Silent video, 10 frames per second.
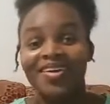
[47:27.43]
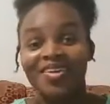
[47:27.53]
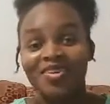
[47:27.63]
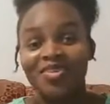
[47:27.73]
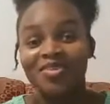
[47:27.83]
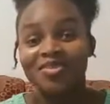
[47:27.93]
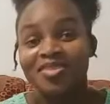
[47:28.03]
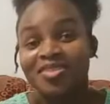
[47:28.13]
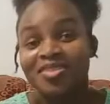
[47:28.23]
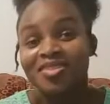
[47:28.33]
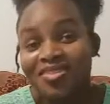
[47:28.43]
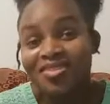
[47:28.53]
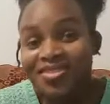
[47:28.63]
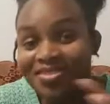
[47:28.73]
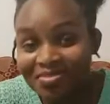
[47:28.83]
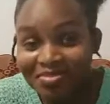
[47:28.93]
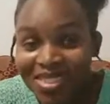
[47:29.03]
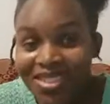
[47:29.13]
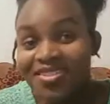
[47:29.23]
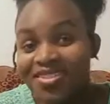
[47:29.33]
Just being there,
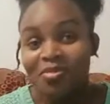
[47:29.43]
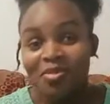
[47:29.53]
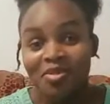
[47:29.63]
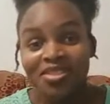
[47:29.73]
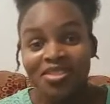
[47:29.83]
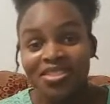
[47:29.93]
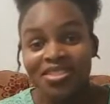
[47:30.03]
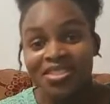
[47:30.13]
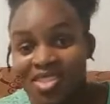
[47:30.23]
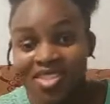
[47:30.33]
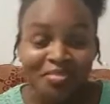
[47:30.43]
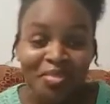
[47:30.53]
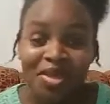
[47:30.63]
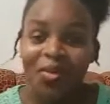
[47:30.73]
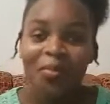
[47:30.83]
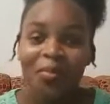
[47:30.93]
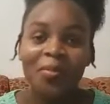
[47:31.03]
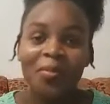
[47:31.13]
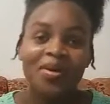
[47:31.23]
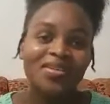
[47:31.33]
supporting me, cheering me up, and
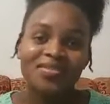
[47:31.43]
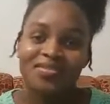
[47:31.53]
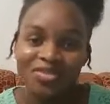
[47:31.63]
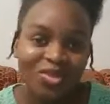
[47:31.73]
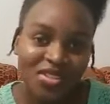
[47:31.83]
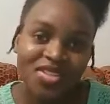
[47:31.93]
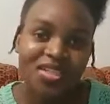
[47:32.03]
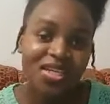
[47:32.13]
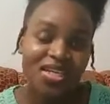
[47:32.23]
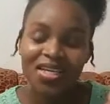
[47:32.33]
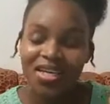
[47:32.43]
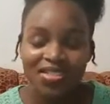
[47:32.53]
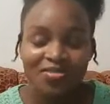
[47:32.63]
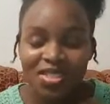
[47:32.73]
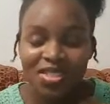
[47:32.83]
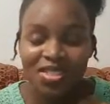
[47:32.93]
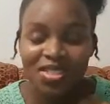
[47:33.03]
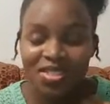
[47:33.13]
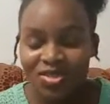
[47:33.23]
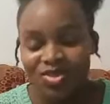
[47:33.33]
throughout the journey, he has been
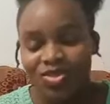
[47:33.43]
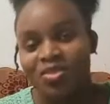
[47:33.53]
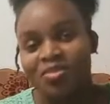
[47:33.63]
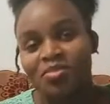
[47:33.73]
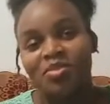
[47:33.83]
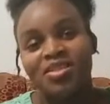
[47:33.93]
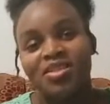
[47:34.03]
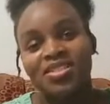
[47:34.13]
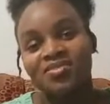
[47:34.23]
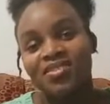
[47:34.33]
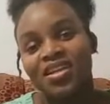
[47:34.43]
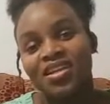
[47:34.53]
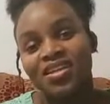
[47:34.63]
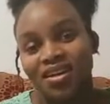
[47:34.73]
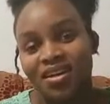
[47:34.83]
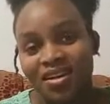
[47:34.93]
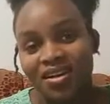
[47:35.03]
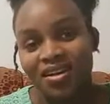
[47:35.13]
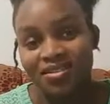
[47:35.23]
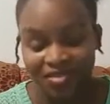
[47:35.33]
so supportive, and I thank God for him.
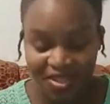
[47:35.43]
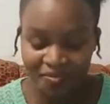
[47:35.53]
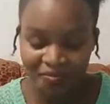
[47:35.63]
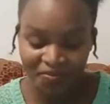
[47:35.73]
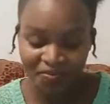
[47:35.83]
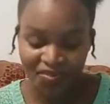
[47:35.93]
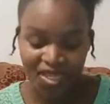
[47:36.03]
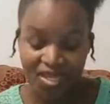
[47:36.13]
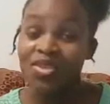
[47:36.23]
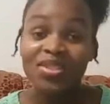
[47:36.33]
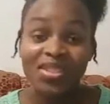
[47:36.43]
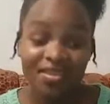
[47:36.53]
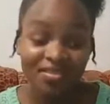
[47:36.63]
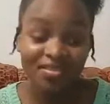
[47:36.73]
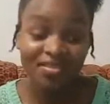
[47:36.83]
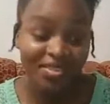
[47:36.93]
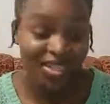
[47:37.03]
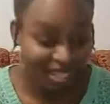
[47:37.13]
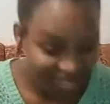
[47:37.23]
So you definitely